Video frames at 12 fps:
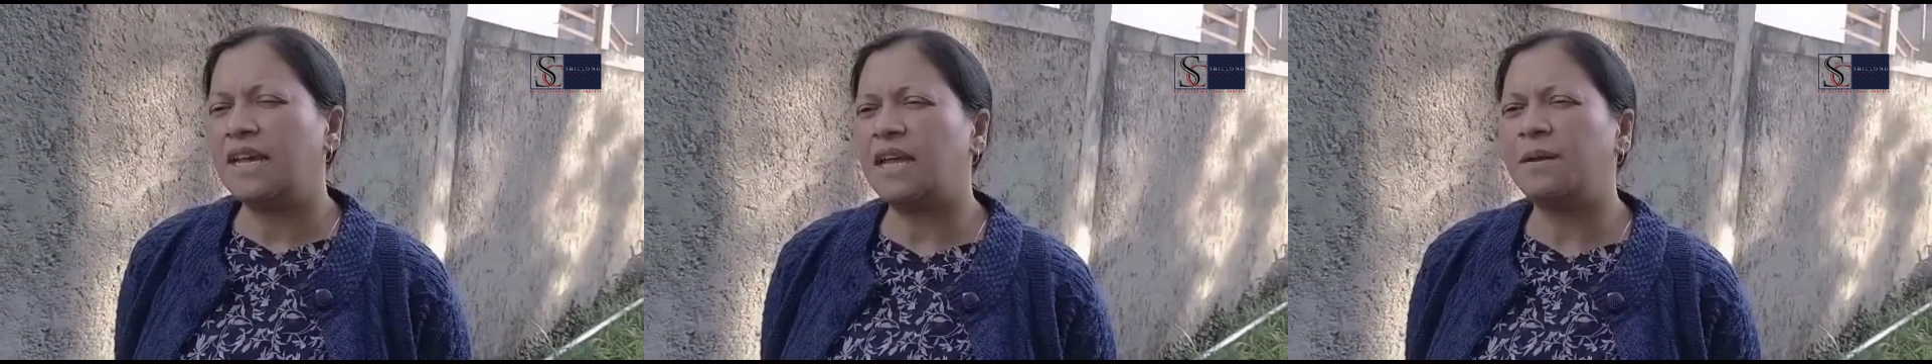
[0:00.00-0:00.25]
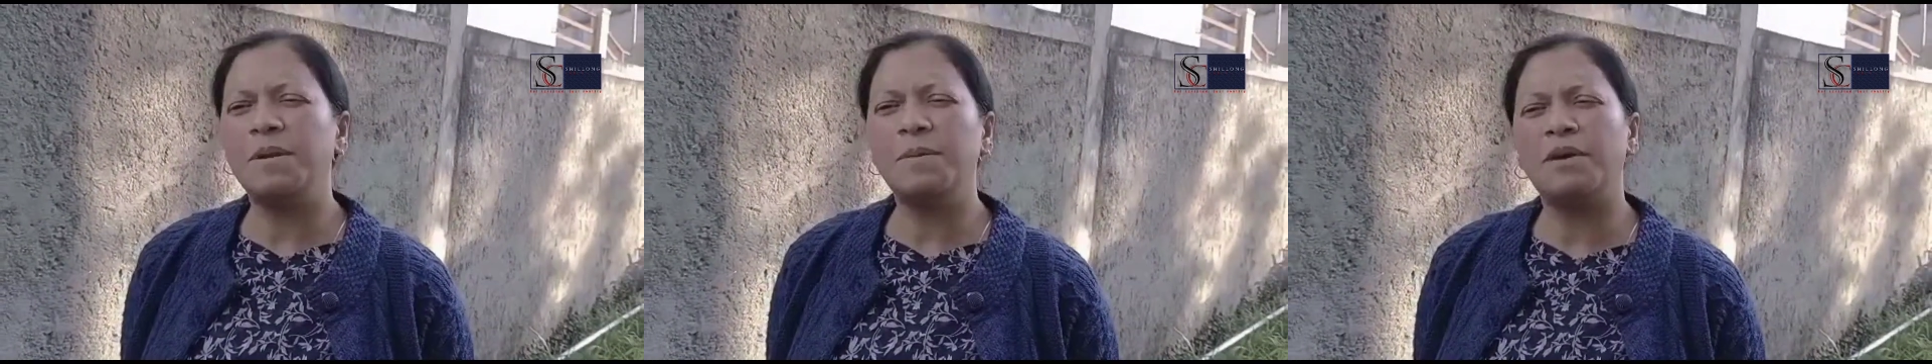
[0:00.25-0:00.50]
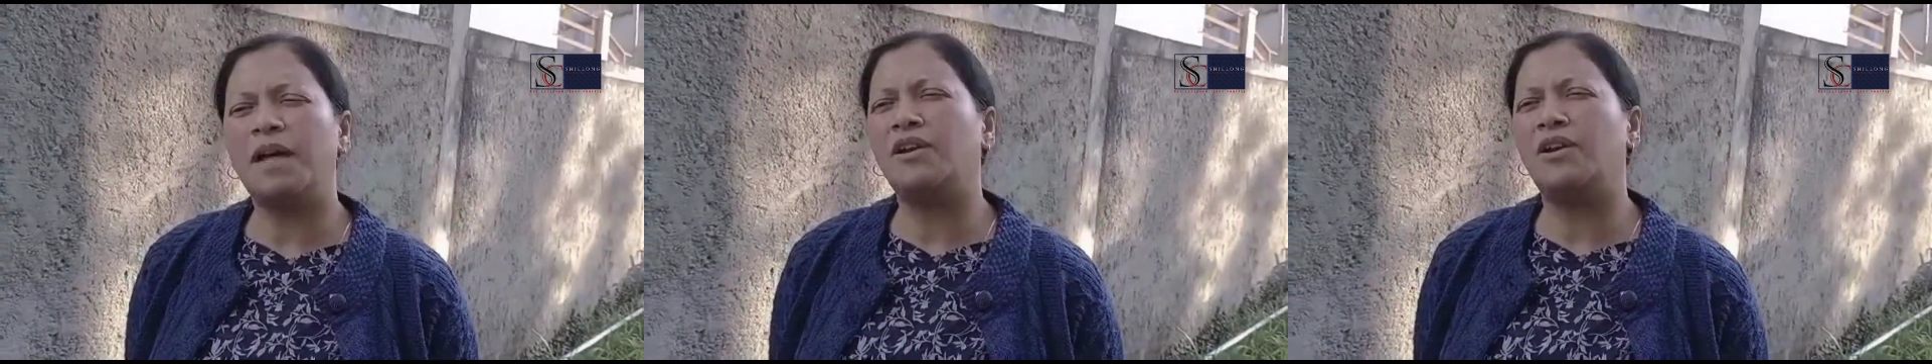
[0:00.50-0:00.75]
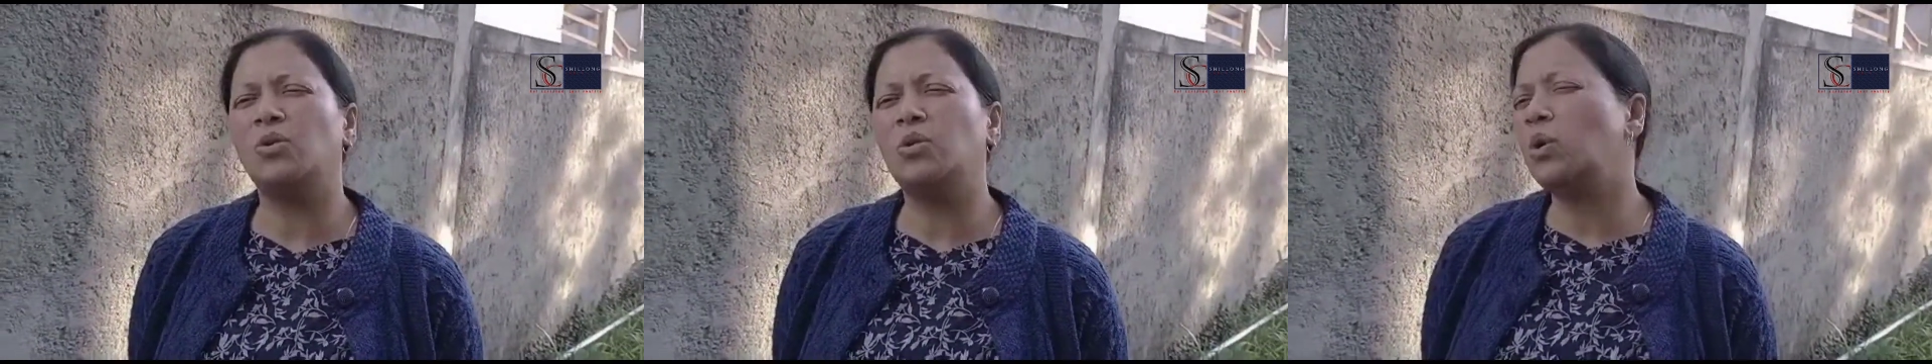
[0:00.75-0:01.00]
and people are
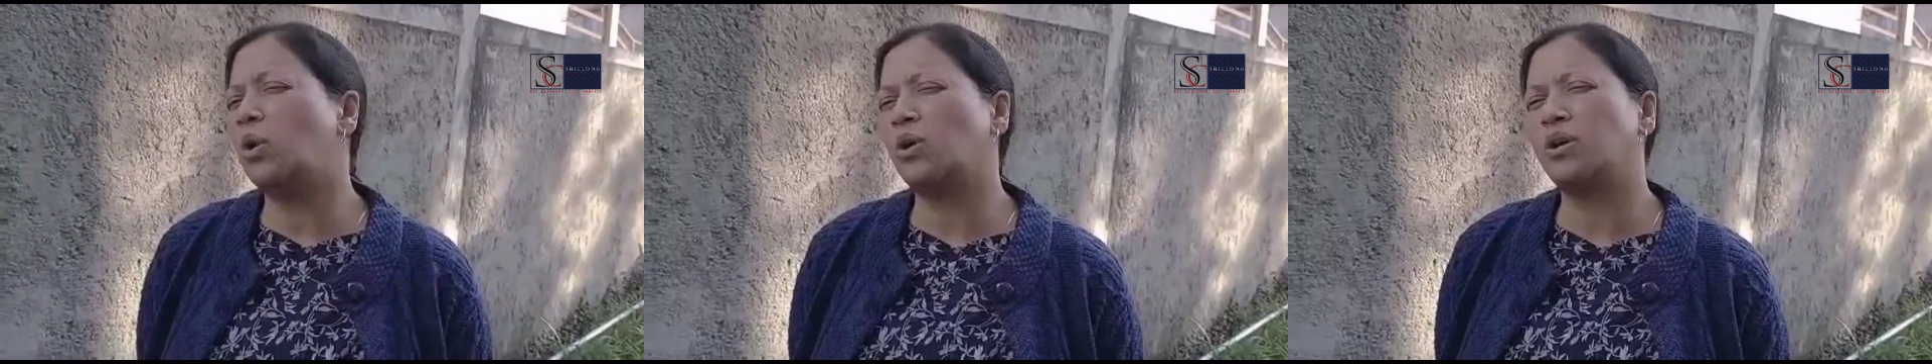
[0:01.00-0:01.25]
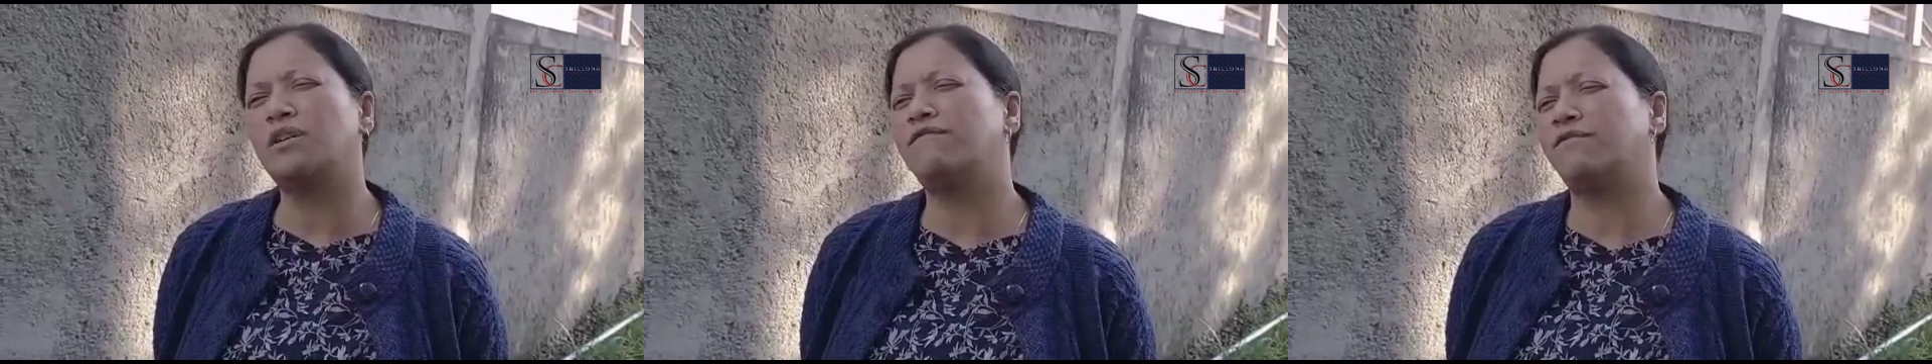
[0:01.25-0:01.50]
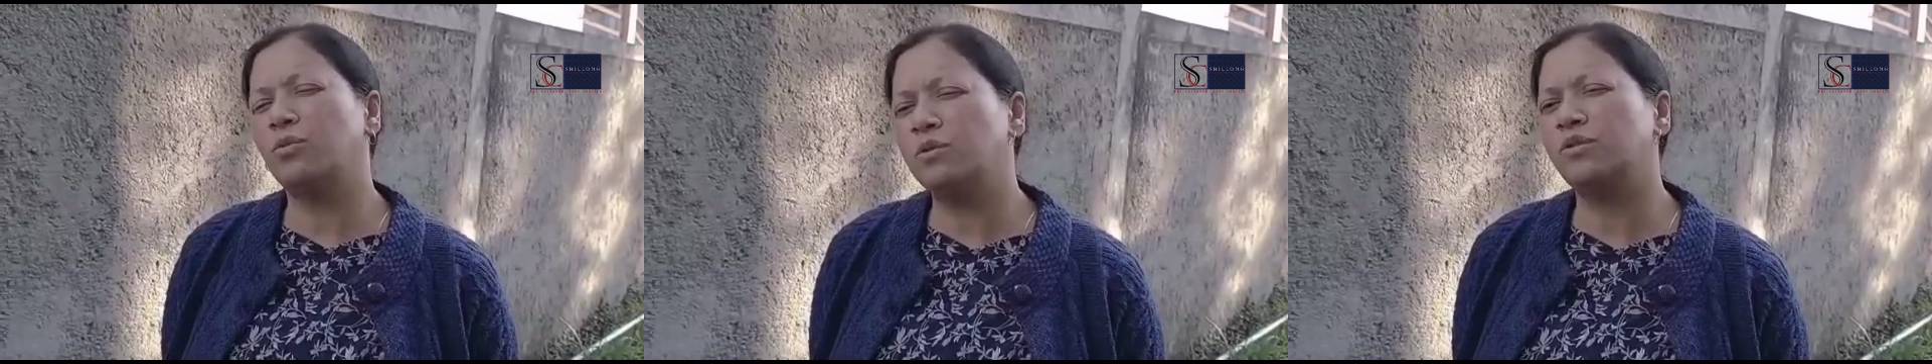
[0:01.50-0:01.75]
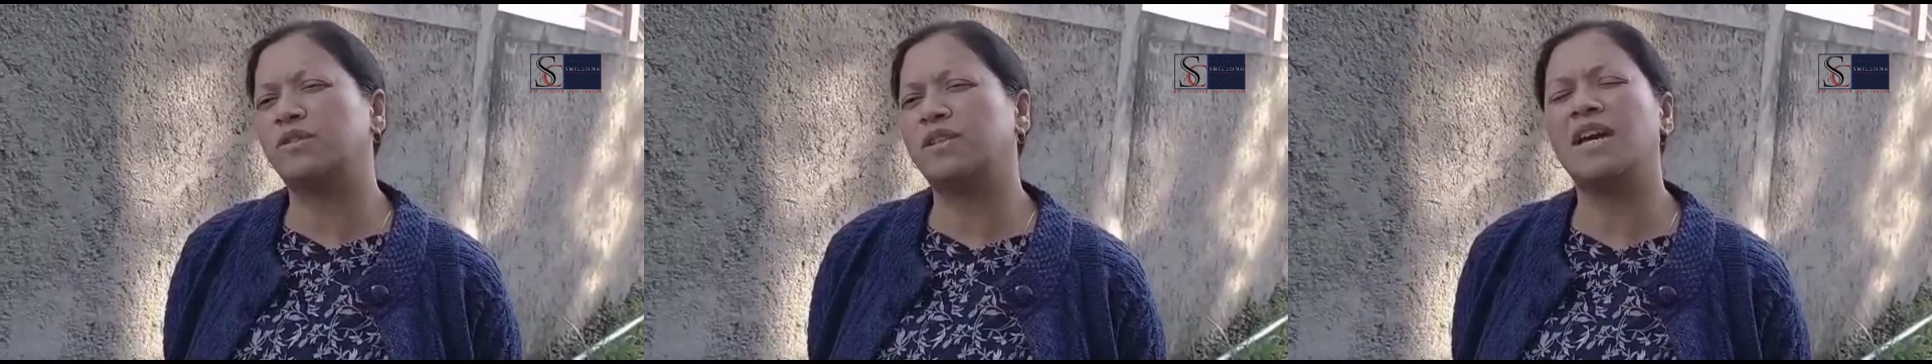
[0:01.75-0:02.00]
no longer fools.